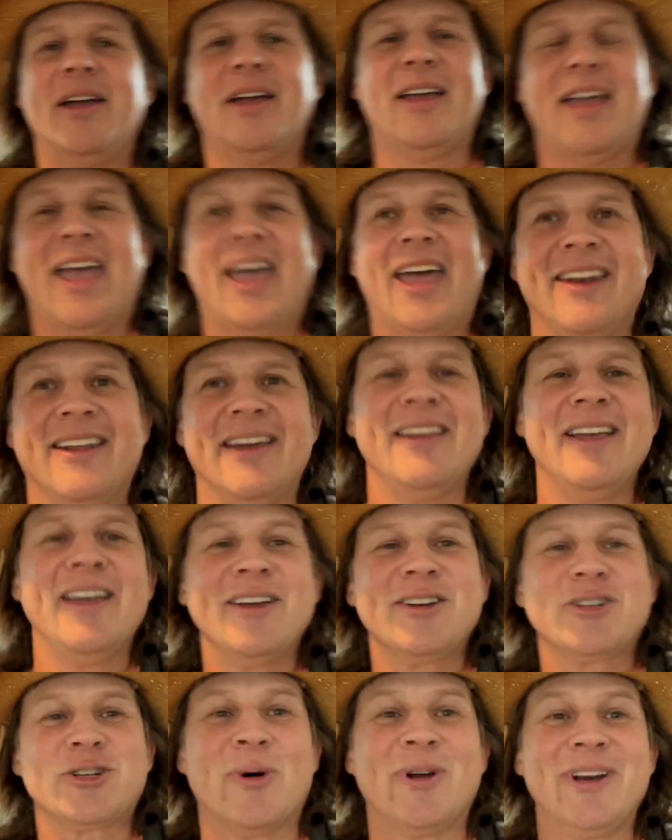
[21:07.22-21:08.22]
and
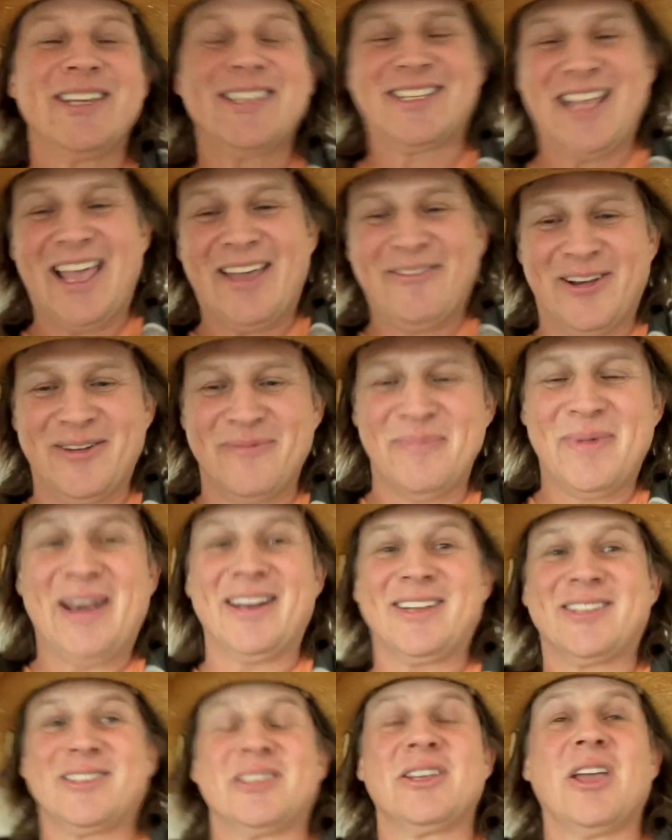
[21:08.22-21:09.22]
27
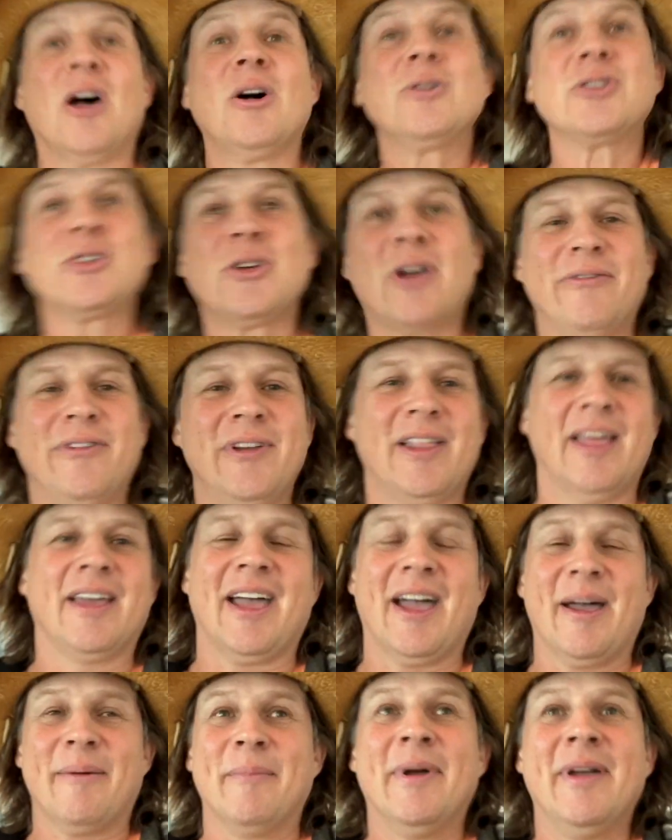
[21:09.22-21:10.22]
minutes to go, so I feel
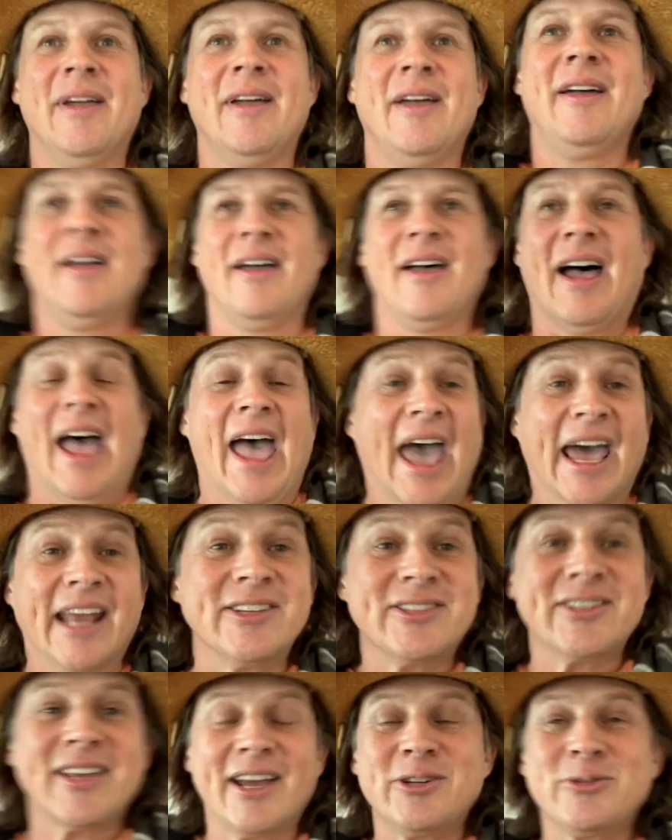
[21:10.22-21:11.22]
like I'm ahead
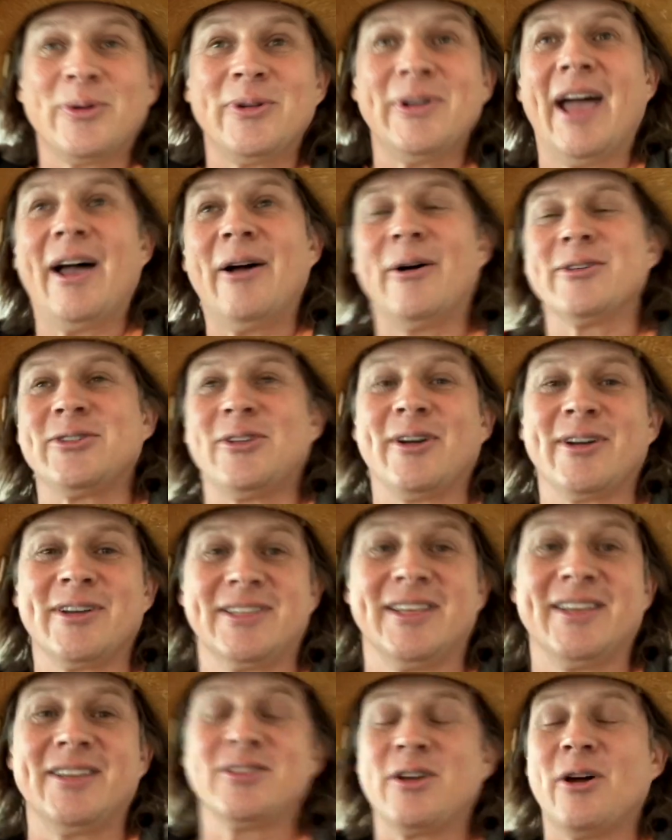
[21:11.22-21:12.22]
of schedule now as long
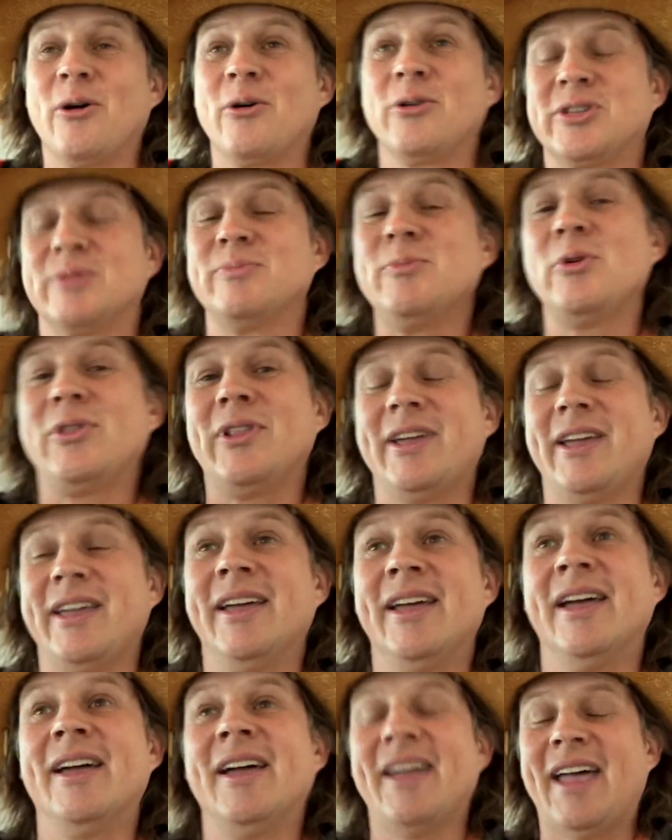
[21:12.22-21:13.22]
as things go smoothly
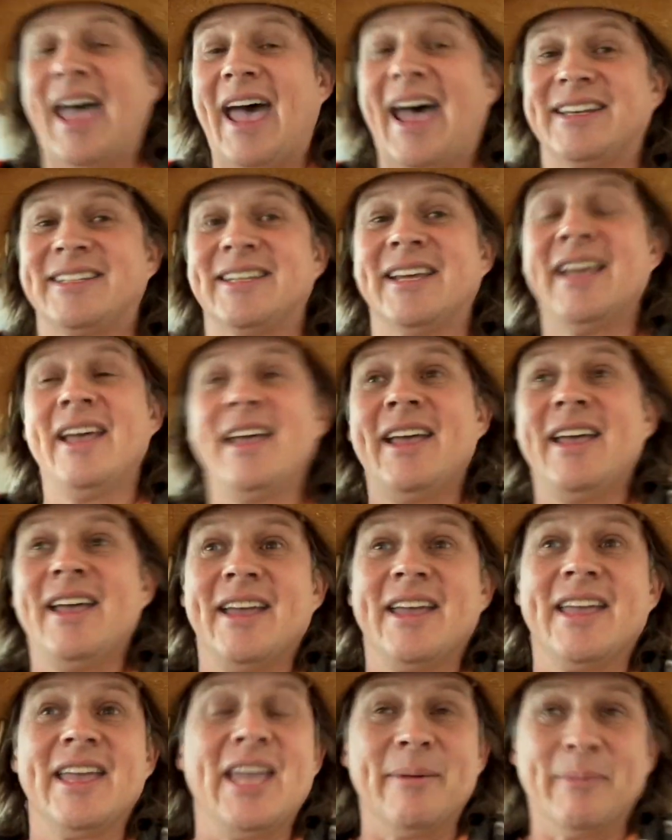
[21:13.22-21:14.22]
at
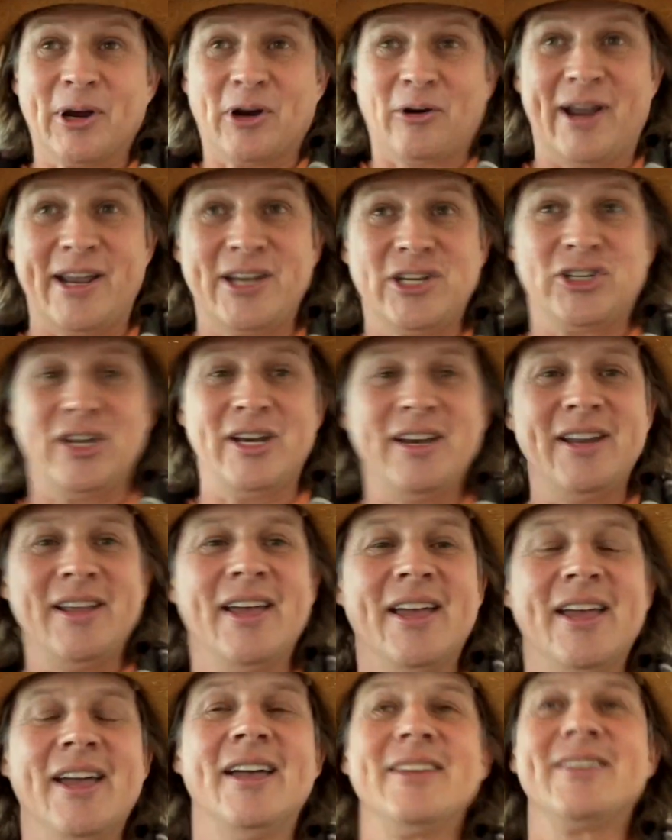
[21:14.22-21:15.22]
immigration.
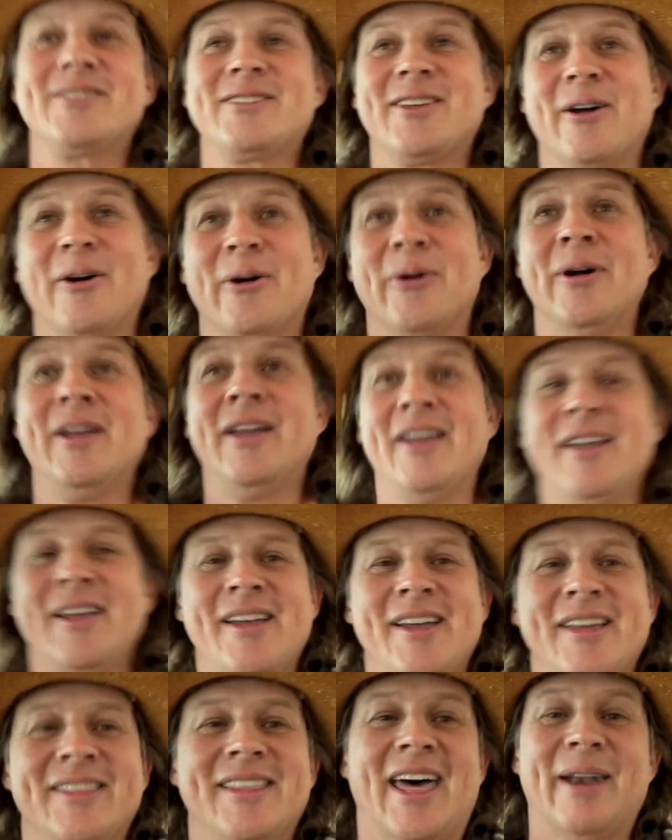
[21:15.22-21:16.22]
So
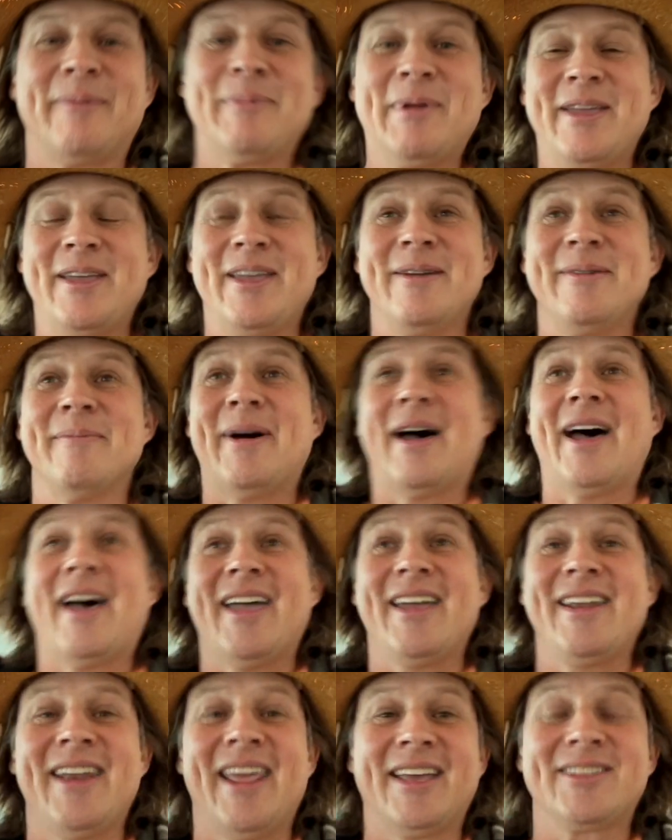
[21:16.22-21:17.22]
that'll be
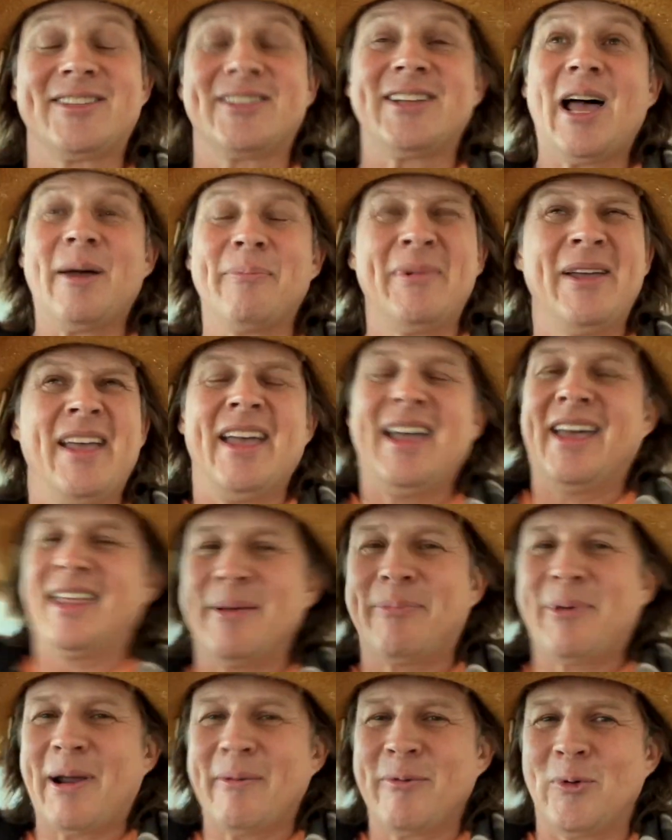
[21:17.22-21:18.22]
my next stop, and
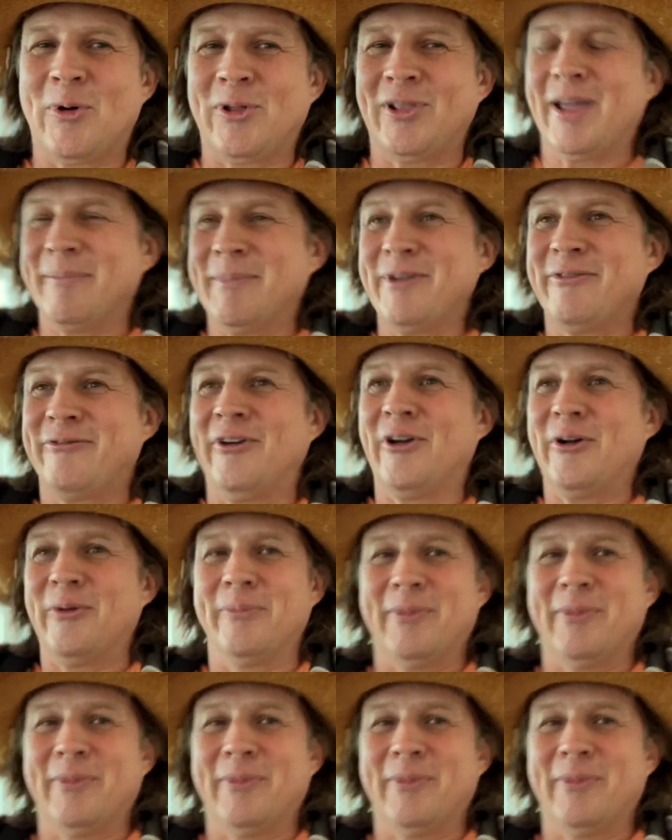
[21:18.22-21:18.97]
they probably won't let me film